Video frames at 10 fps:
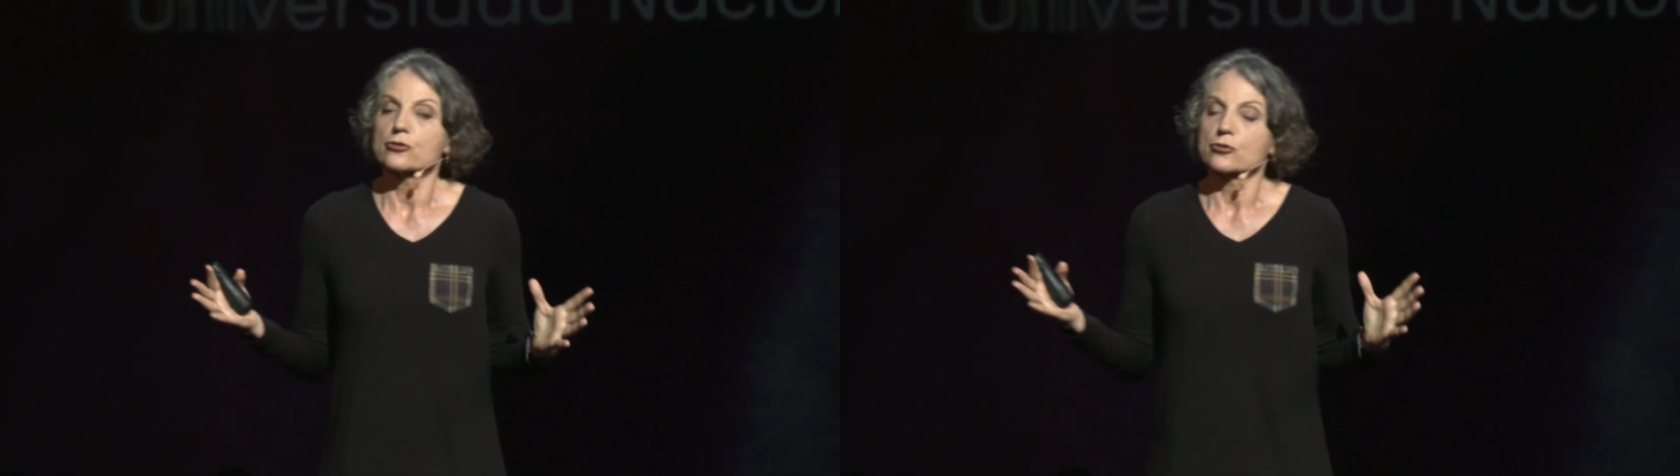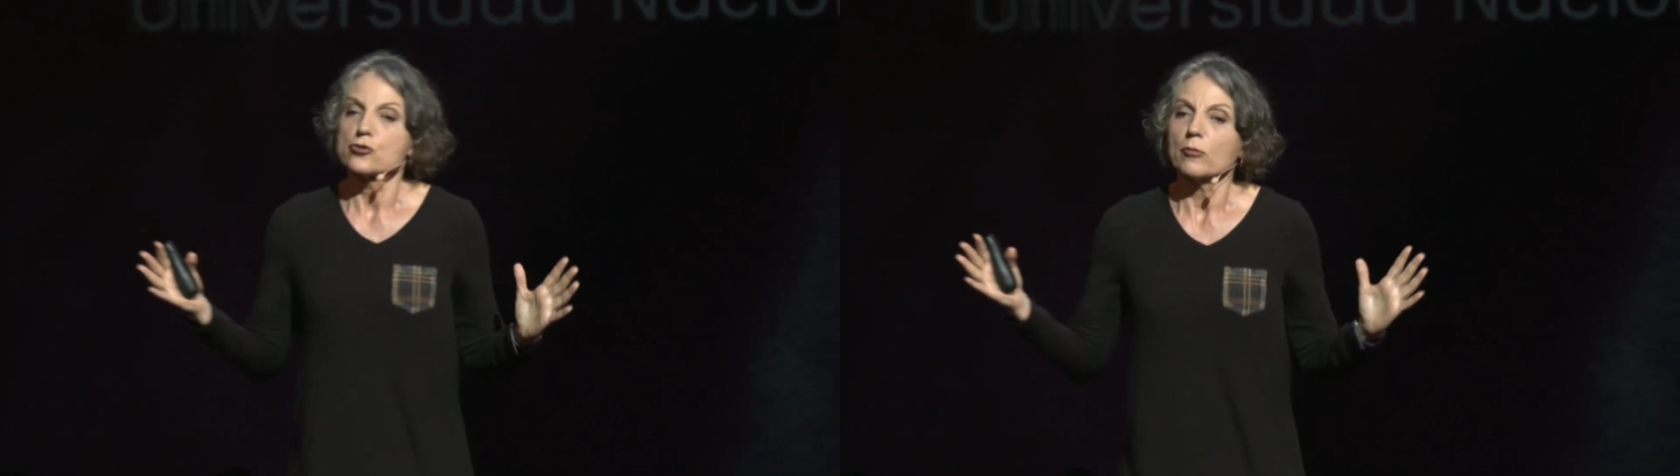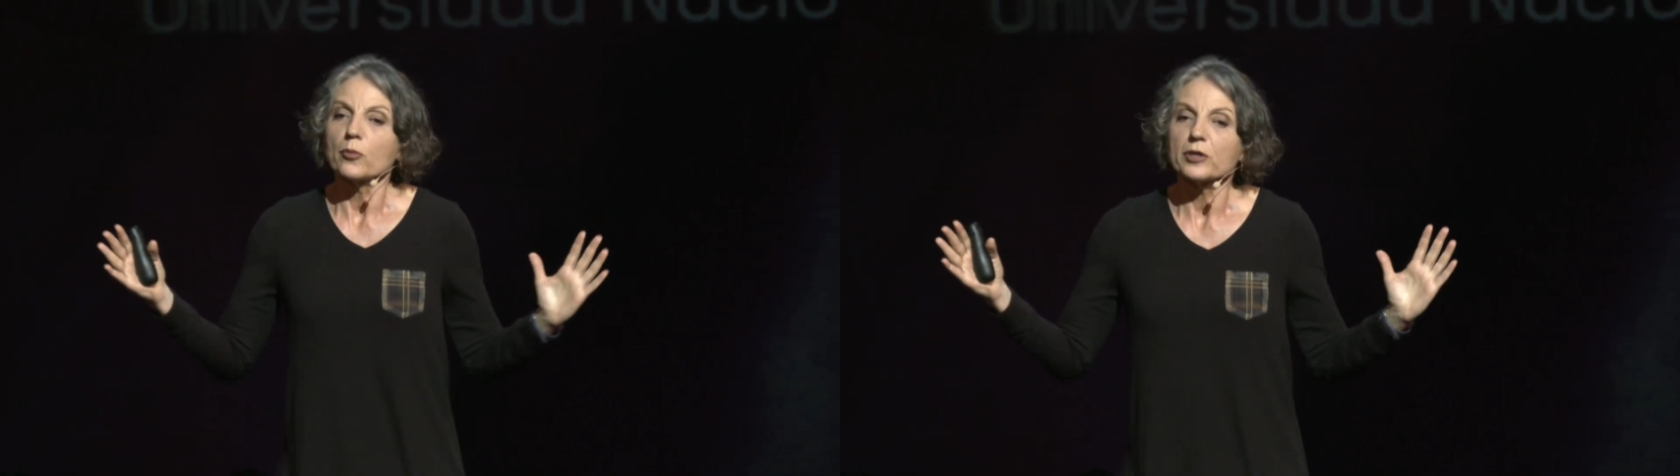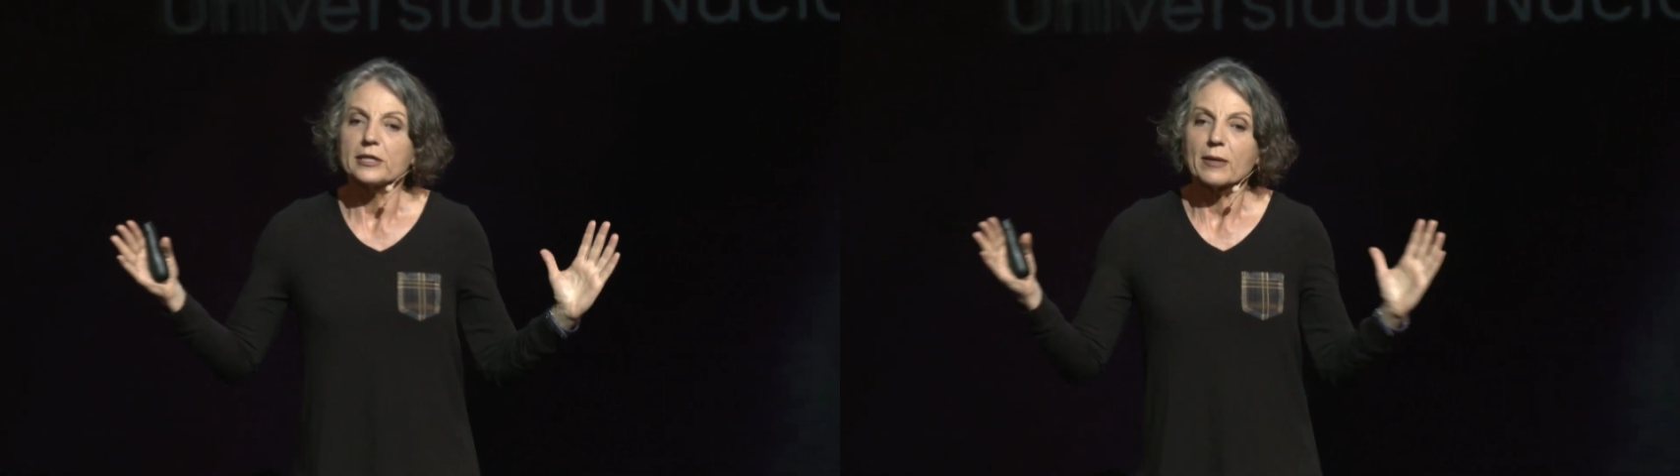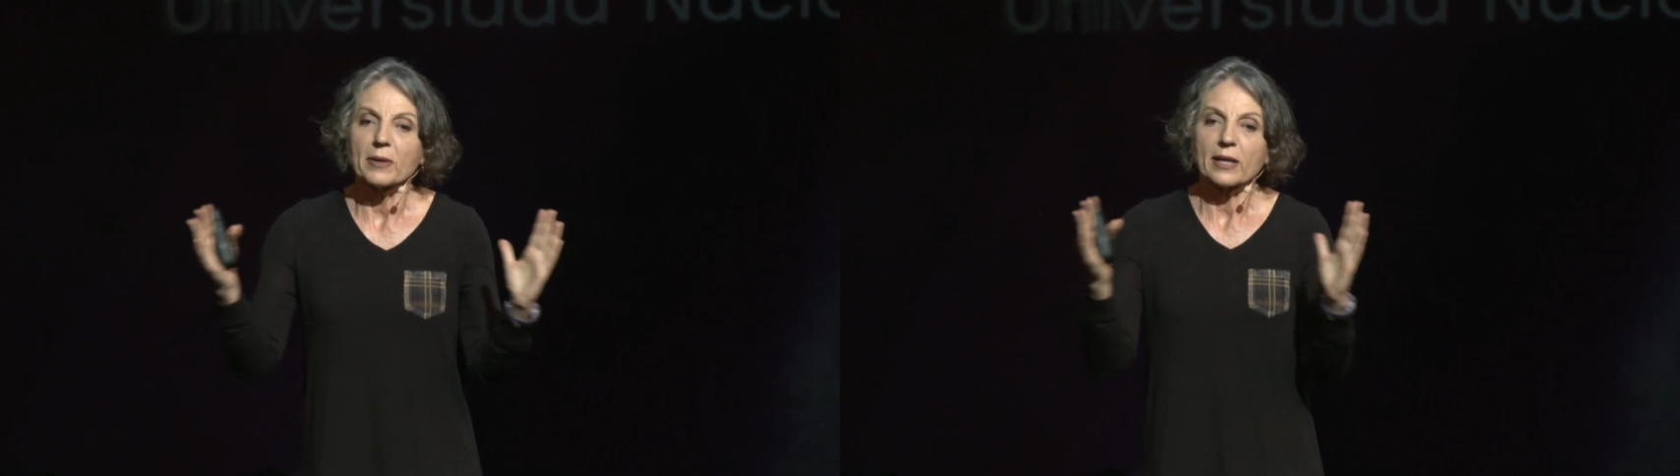Some of these
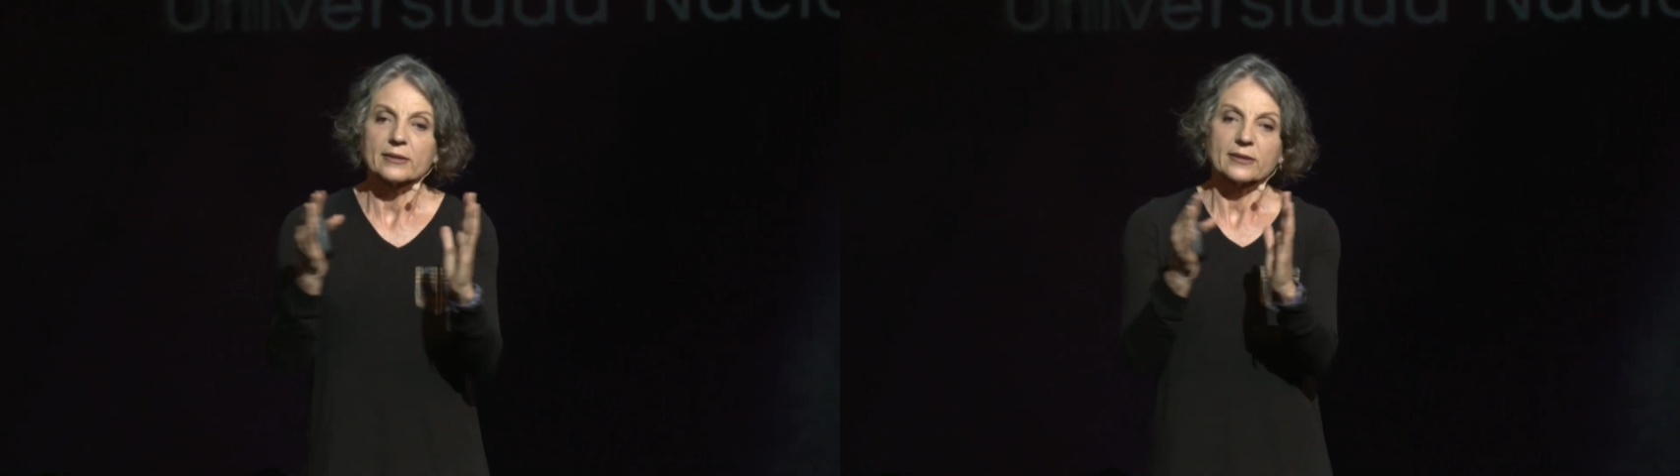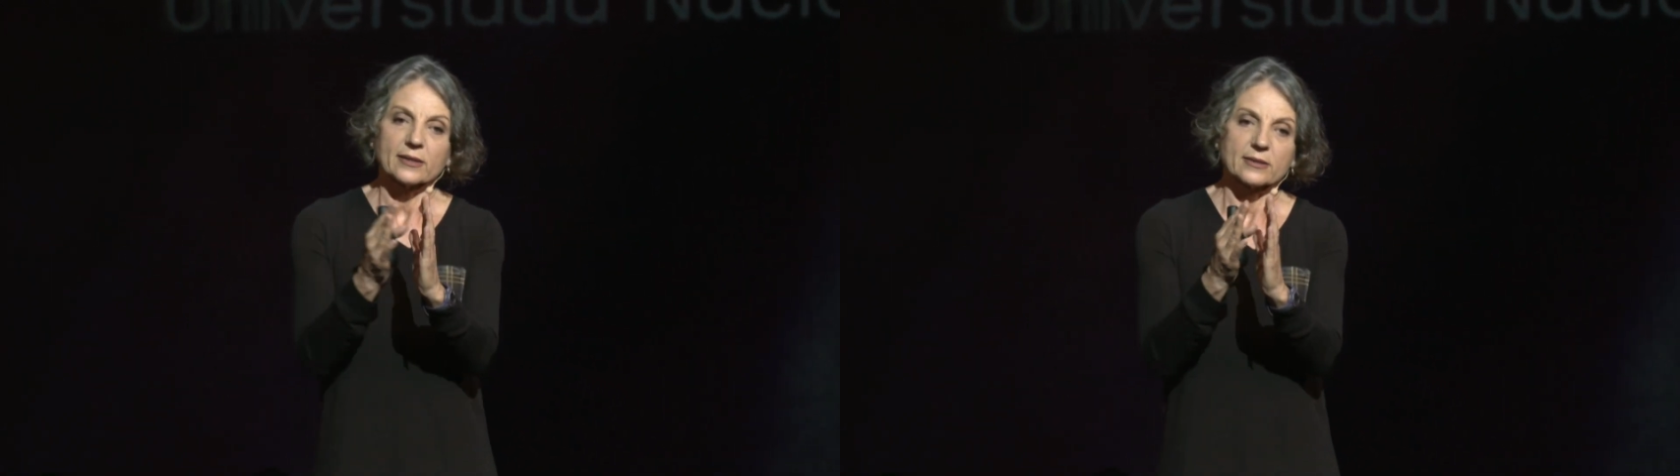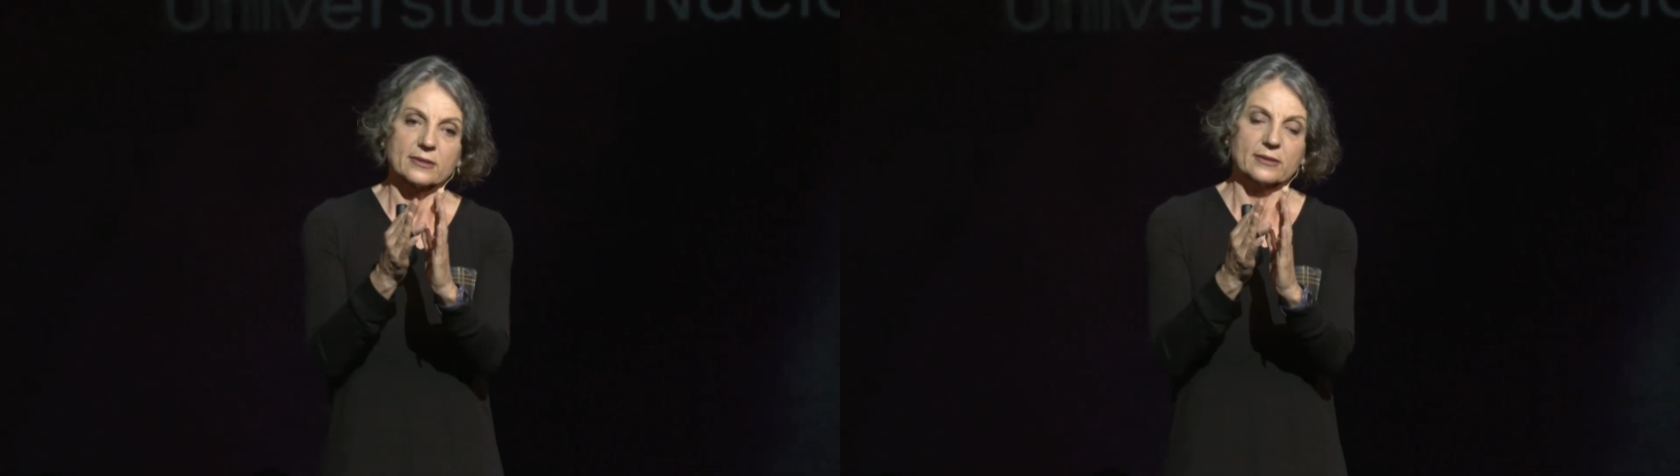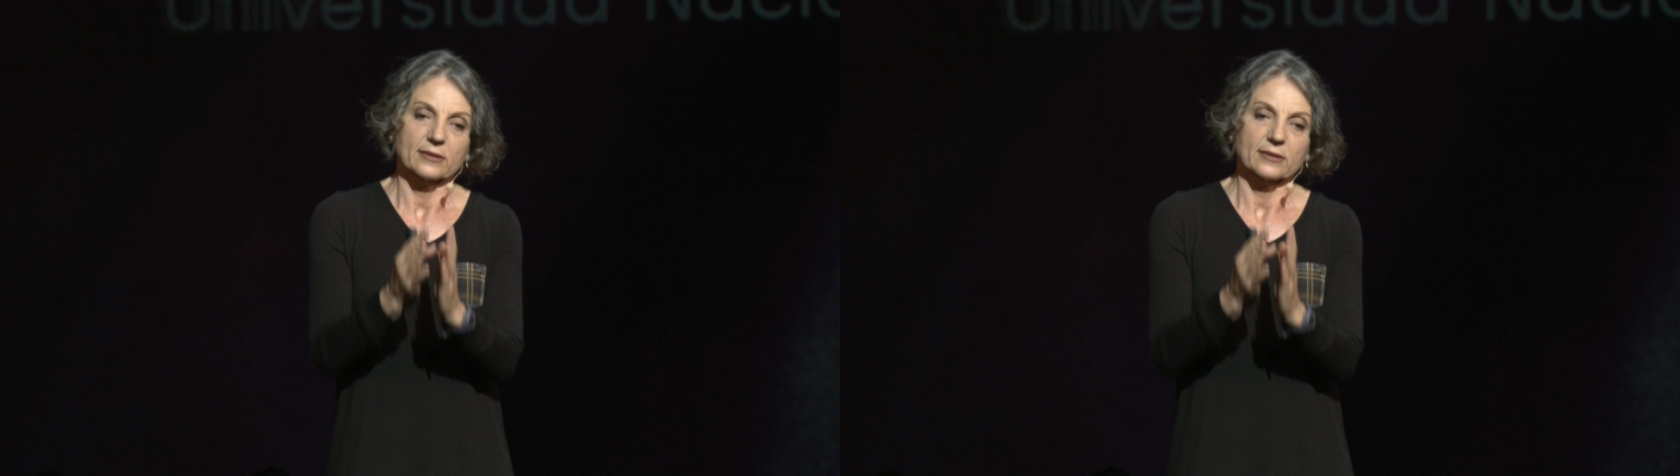values